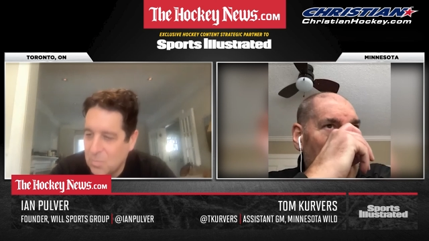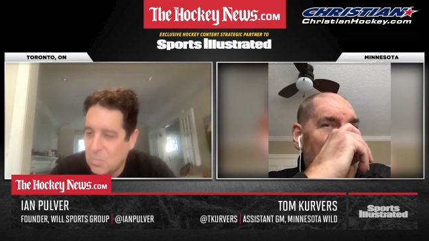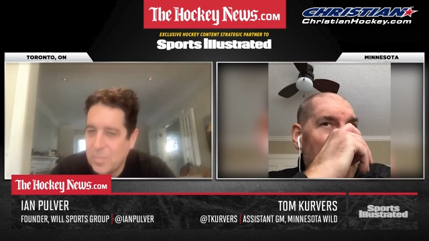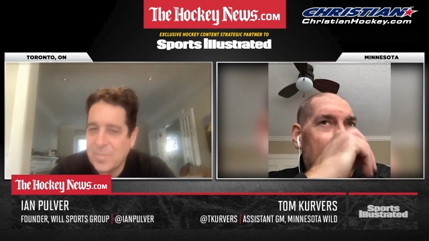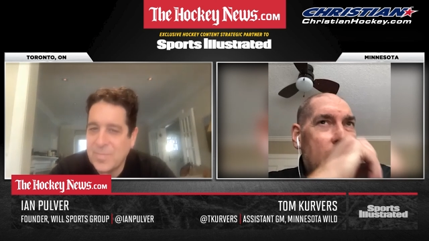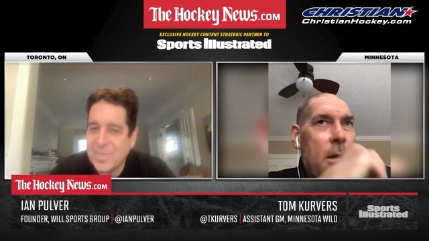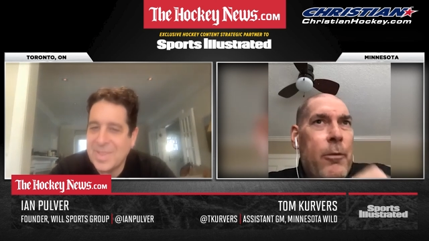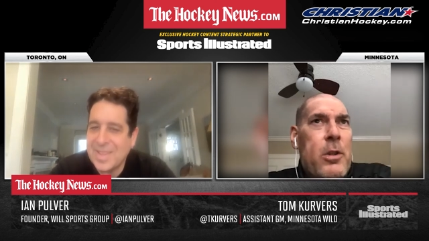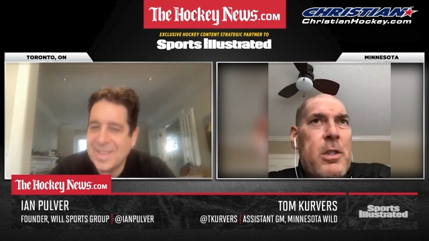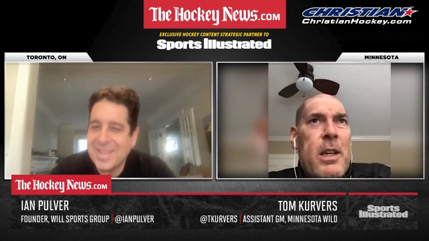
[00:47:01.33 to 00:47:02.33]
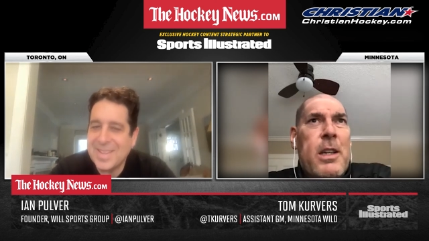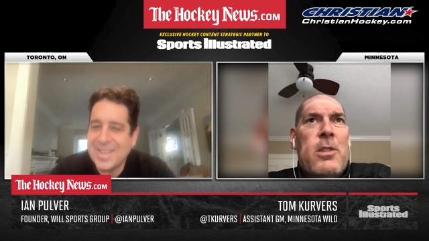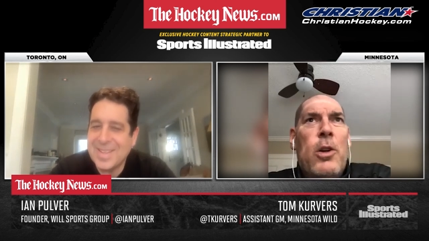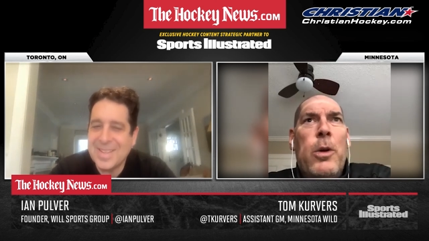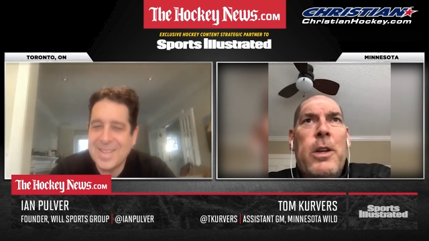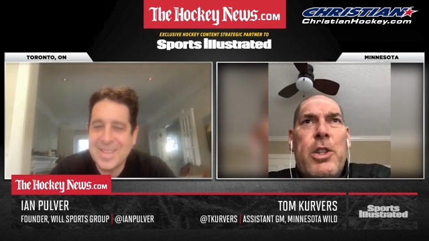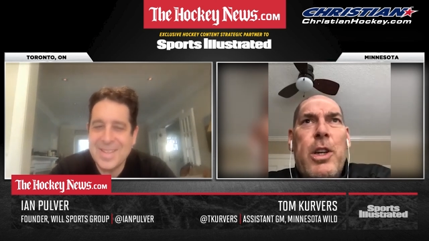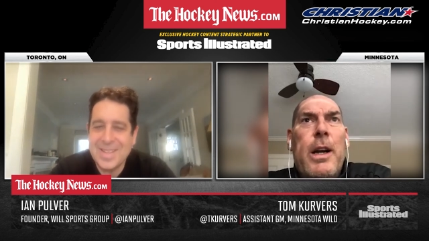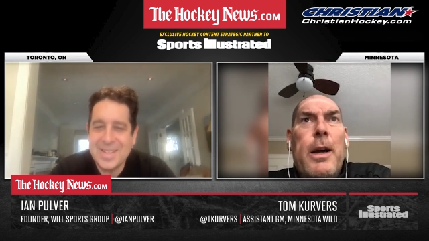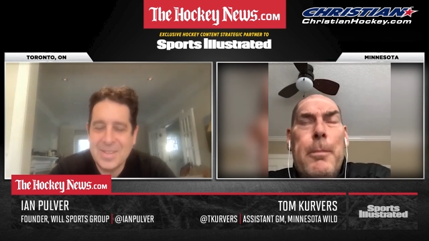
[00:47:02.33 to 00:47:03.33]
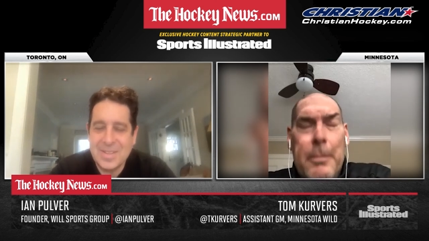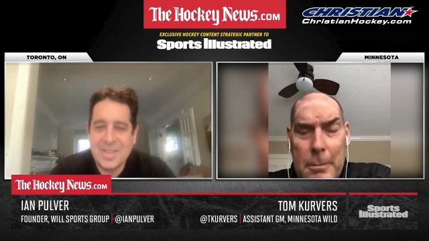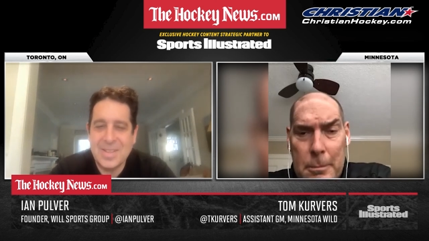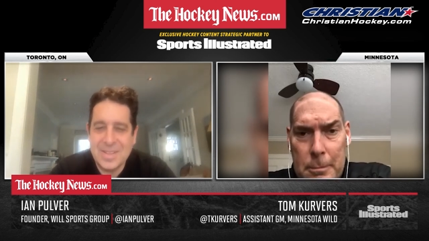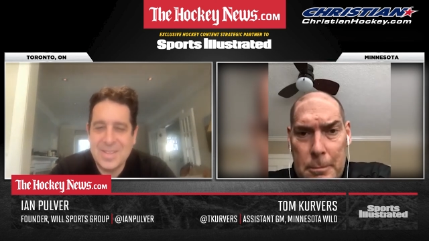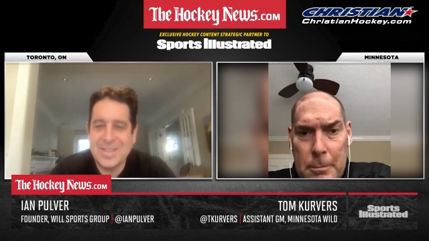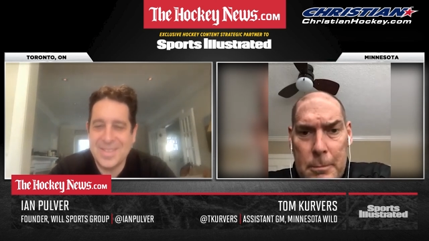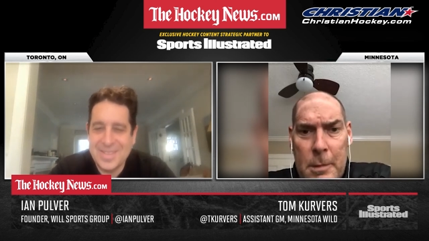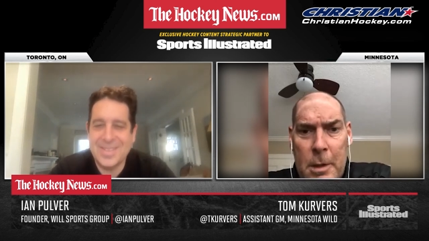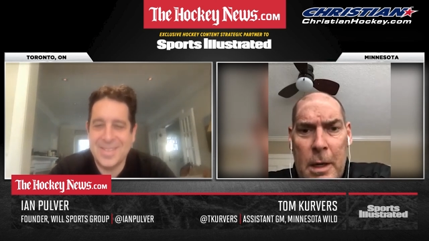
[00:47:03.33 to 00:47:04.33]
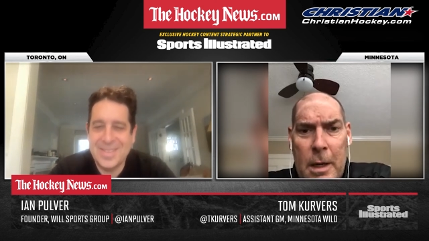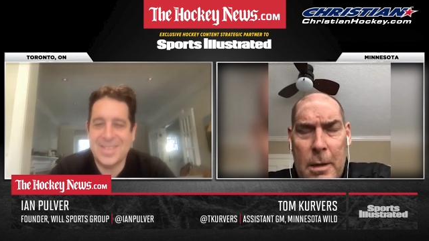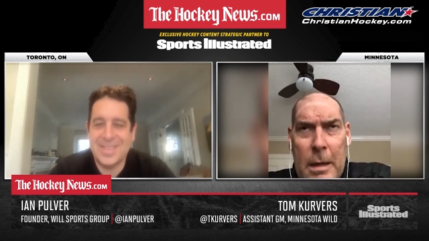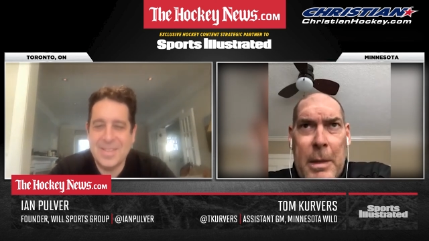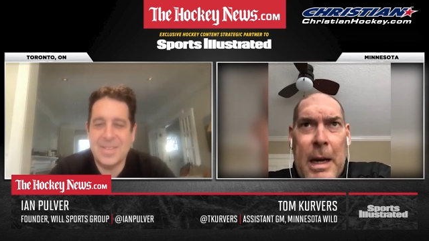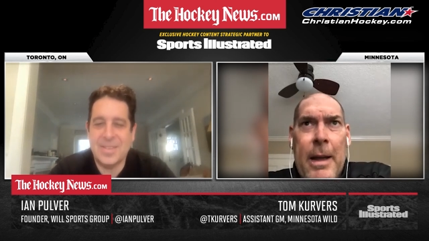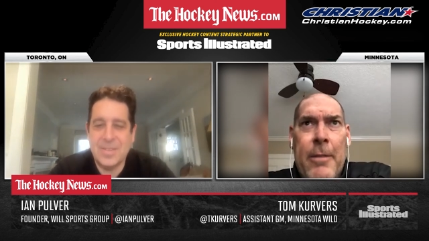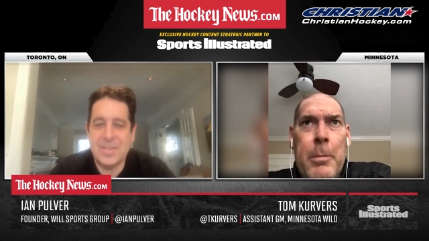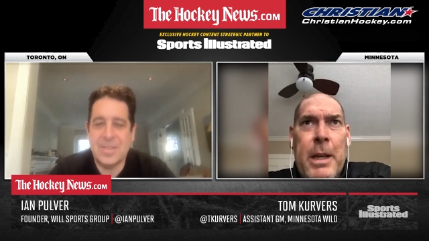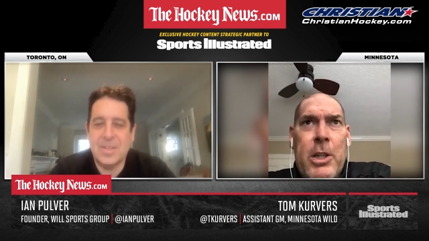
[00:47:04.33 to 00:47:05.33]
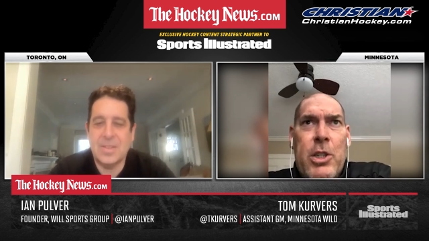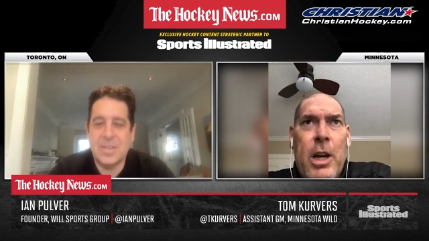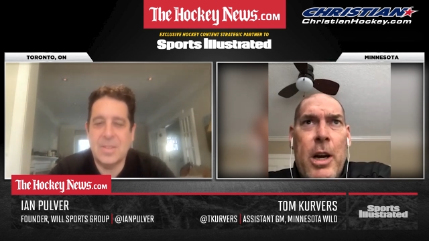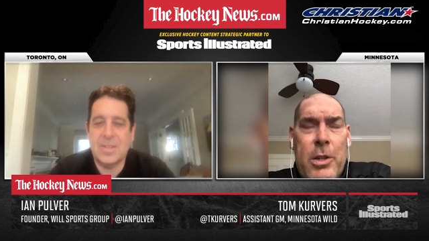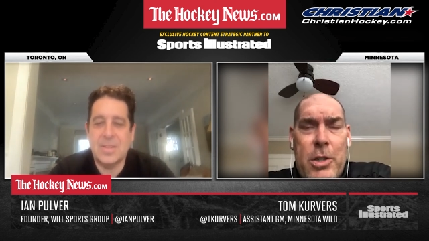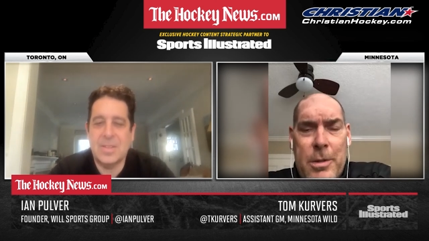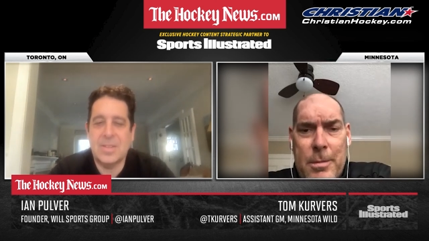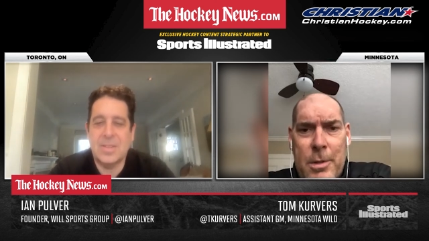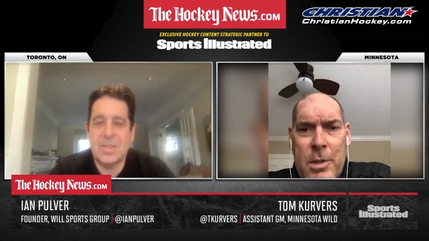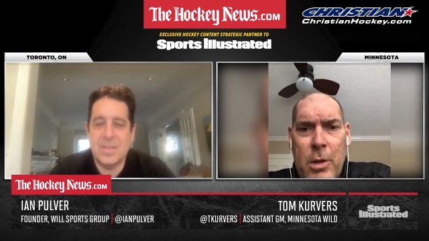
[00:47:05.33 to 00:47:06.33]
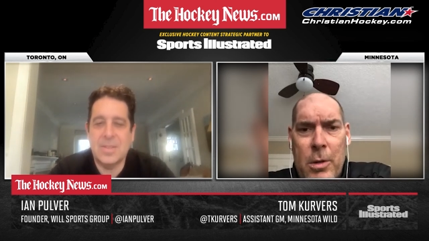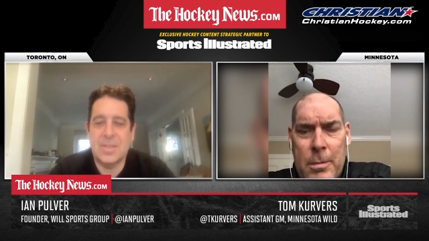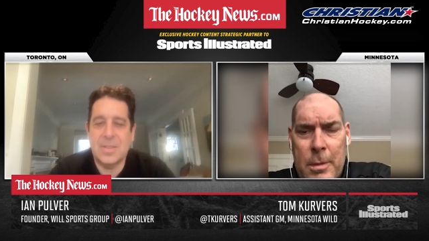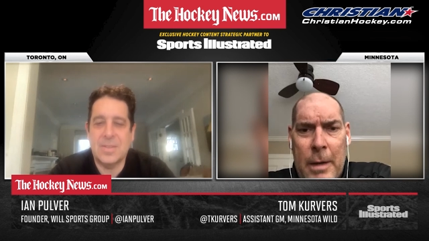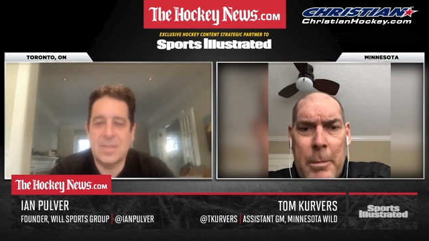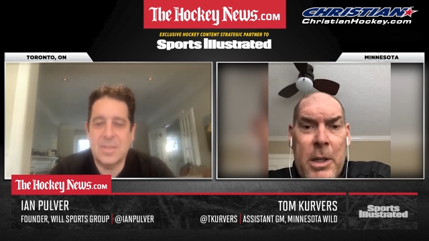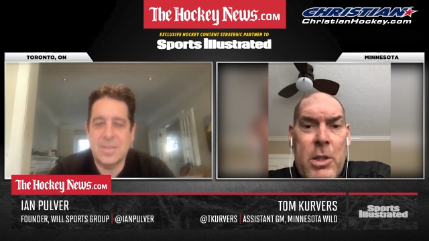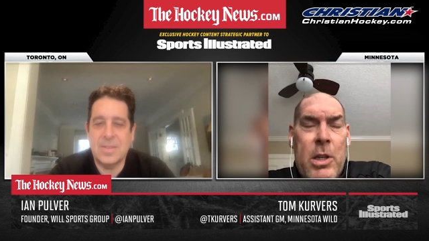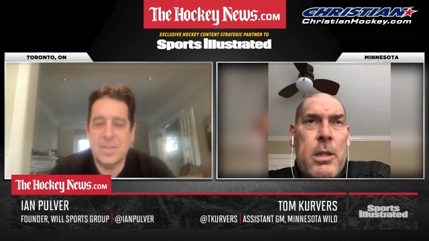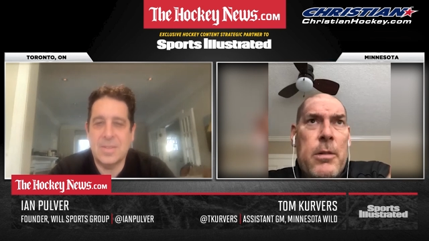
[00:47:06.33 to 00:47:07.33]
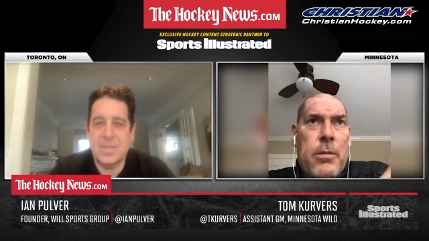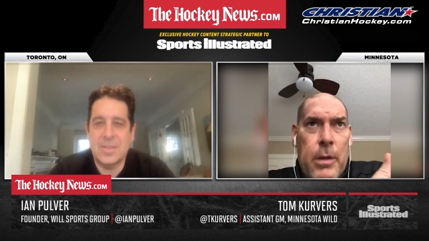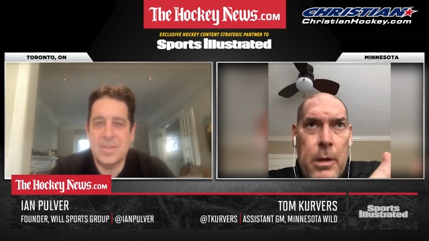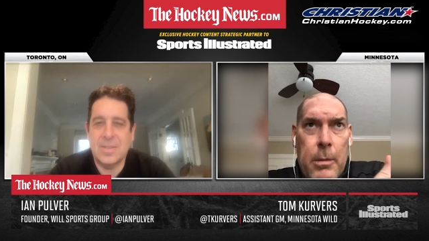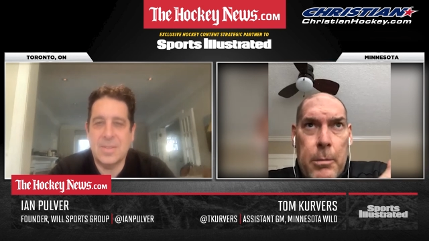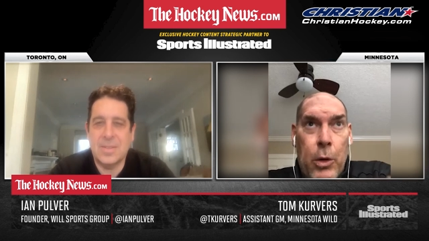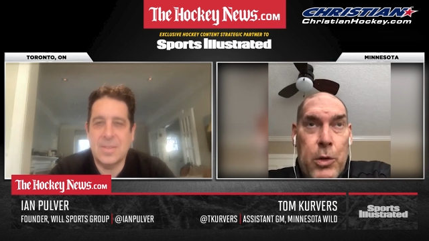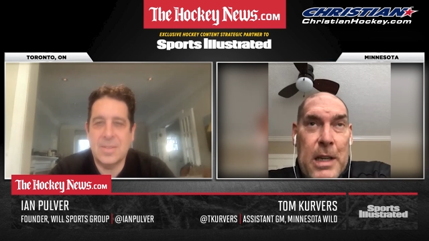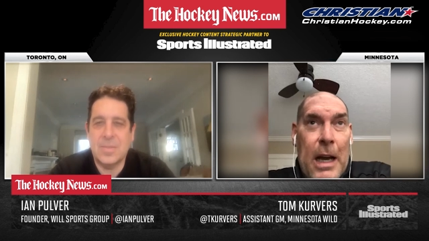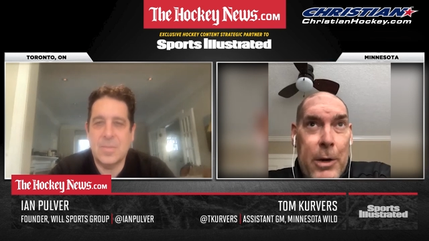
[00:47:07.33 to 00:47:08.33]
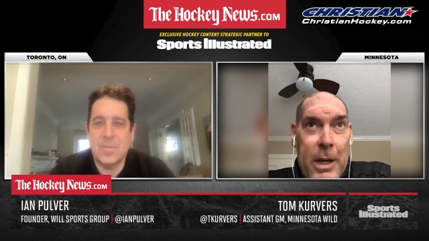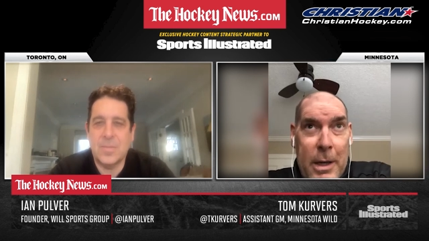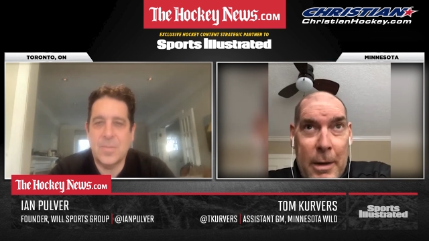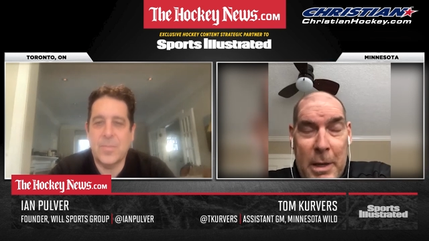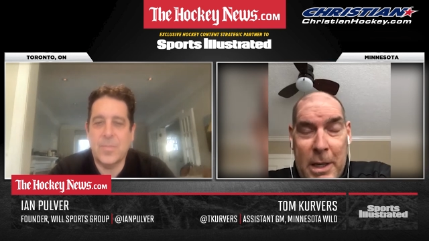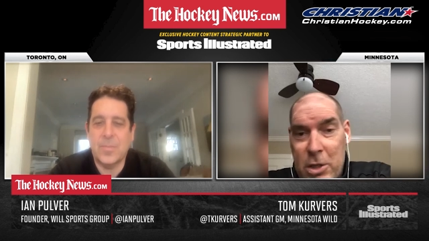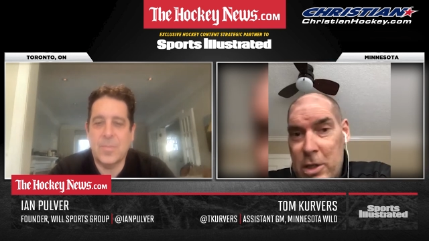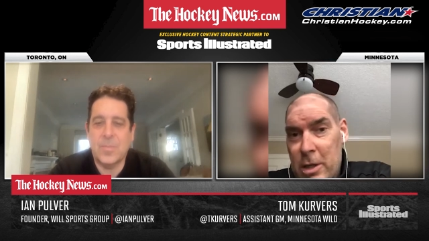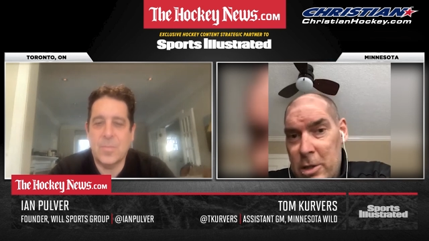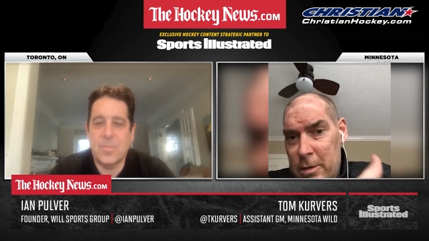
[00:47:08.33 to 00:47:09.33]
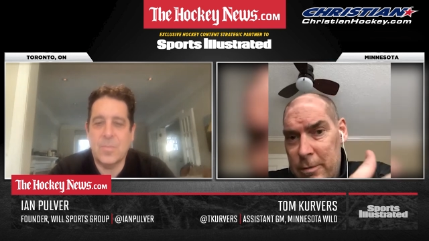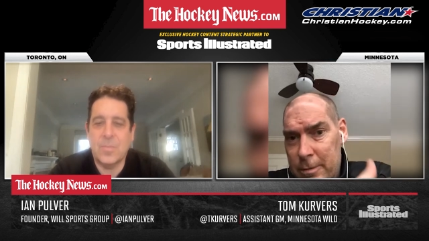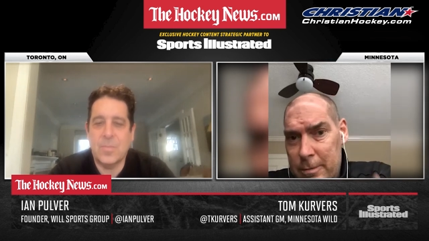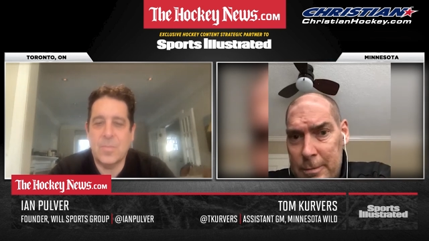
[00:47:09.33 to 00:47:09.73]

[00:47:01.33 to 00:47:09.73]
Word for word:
Speaker 1: I think the first thing is no one to shut up. You're not, I mean, I haven't been in charge. So I've been in charge of pro scouting. I've been in charge of